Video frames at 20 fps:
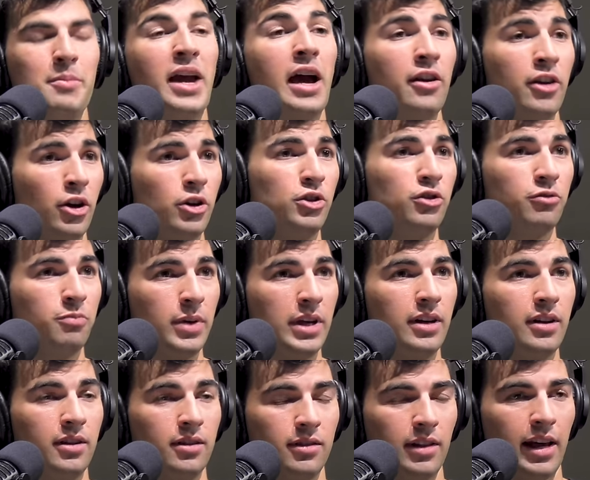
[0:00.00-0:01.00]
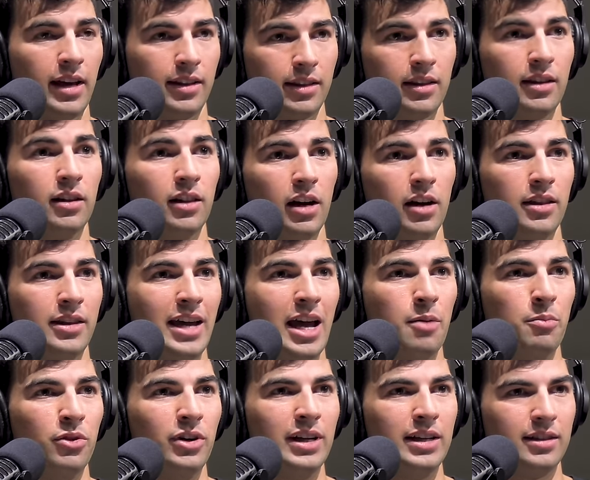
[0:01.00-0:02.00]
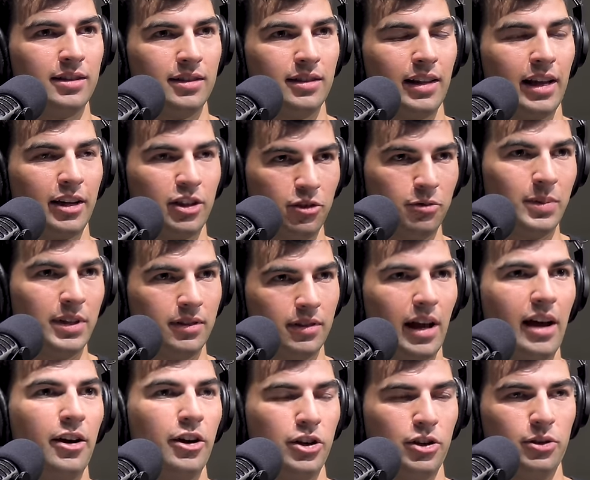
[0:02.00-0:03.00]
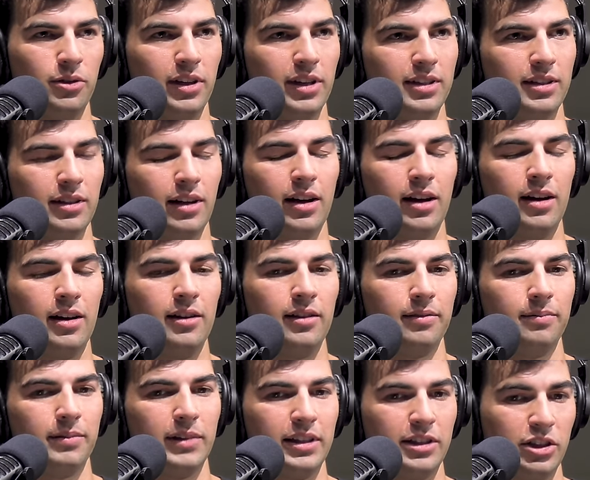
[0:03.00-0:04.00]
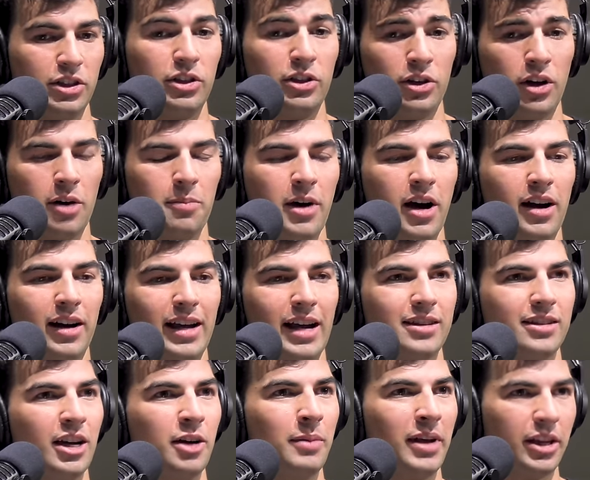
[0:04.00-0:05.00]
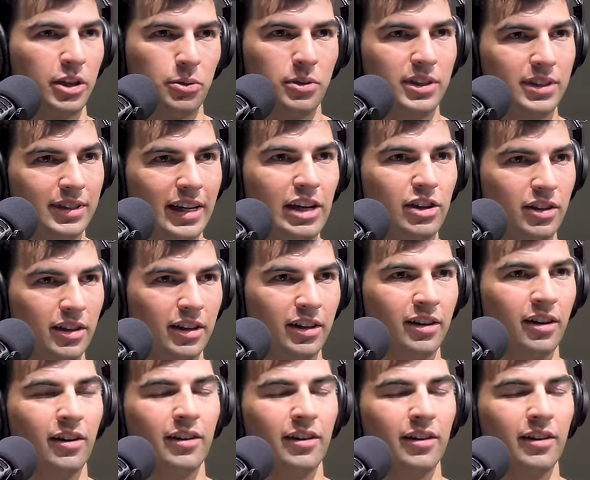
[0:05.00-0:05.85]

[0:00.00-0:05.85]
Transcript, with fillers: I mean, I know you've been in like a lot of the Emirates and like you've been, I heard you listen, uh, listen to you on podcast talking about like, you were stationed there and